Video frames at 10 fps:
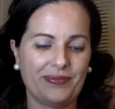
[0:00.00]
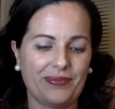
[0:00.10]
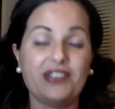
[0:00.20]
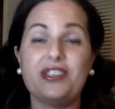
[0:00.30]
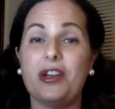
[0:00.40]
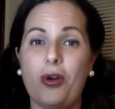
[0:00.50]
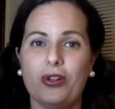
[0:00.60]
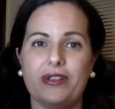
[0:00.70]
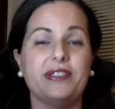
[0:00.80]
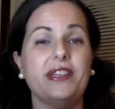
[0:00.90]

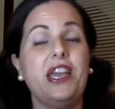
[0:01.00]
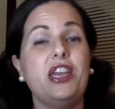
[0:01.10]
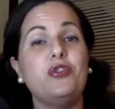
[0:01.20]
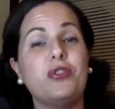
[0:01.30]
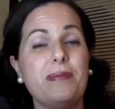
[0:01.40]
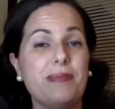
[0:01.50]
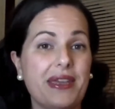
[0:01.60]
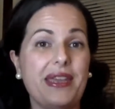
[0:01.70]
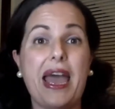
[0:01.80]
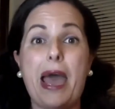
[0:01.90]
shareholders. You can
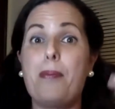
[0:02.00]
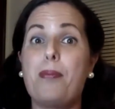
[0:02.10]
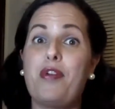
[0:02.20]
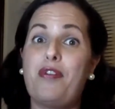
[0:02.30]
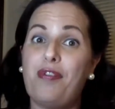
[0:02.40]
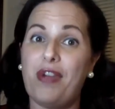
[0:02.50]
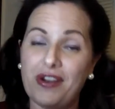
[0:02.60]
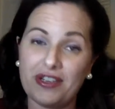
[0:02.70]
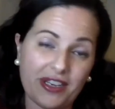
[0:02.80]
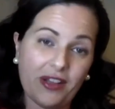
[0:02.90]
be a
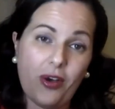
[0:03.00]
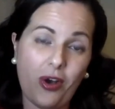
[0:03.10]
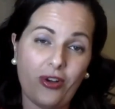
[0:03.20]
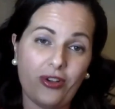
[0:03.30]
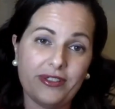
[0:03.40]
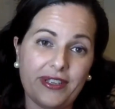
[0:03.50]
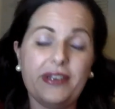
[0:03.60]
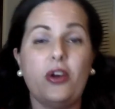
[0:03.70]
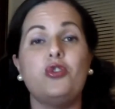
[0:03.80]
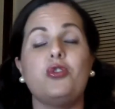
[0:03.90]
preferred shareholder
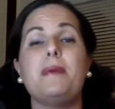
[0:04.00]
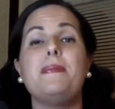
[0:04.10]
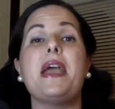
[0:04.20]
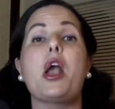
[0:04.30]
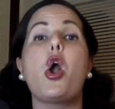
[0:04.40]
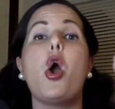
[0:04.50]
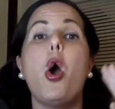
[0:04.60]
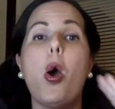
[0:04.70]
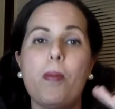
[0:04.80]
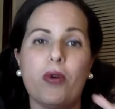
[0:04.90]
or you can be a
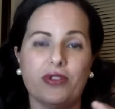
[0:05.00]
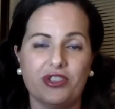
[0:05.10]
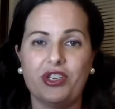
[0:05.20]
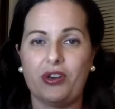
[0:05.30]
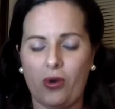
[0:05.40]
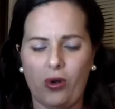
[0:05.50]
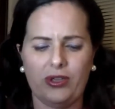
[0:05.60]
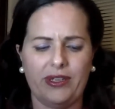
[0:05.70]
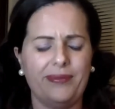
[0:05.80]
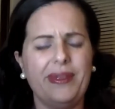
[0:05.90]
common
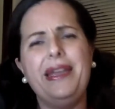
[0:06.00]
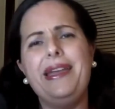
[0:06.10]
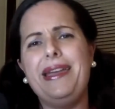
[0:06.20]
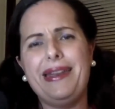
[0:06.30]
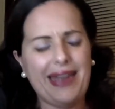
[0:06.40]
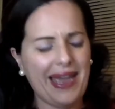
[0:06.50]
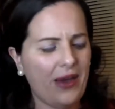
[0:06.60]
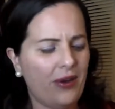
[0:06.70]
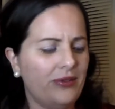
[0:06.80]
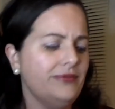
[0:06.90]
shareholder.
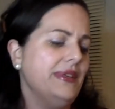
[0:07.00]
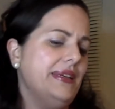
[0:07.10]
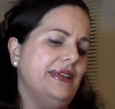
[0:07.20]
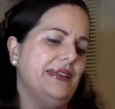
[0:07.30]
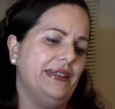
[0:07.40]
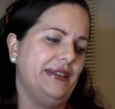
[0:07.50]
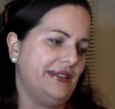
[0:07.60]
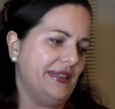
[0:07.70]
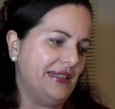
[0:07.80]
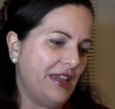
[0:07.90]
Now,
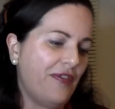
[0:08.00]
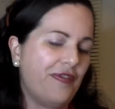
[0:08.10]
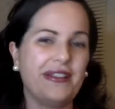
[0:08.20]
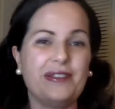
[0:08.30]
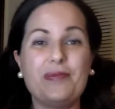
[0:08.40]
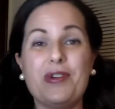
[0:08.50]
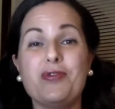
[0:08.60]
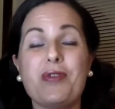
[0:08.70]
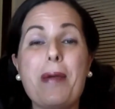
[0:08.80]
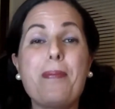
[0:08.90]
there's a difference. When
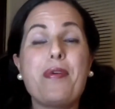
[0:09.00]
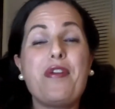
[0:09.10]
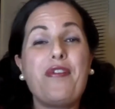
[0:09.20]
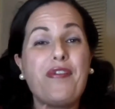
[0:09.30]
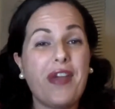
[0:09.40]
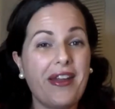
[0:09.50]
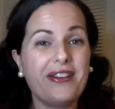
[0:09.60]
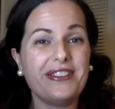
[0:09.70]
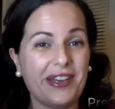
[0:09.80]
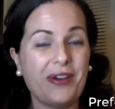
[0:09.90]
you're a
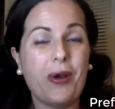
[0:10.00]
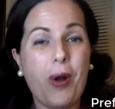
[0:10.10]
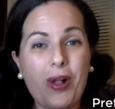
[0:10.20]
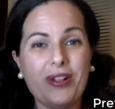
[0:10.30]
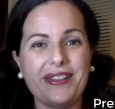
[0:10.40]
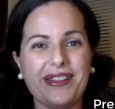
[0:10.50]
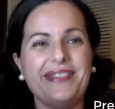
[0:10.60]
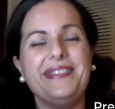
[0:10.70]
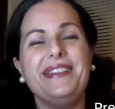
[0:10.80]
preferred shareholder,